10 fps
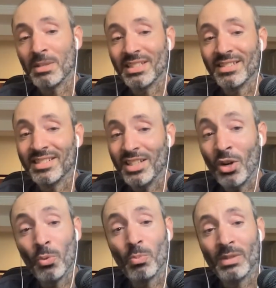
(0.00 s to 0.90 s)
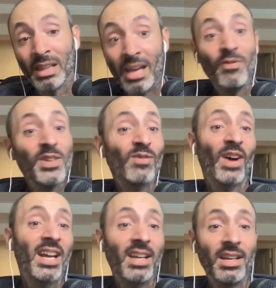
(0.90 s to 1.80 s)
but you know, life is
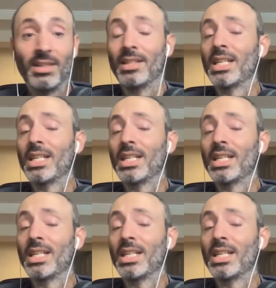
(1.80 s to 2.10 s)
finite,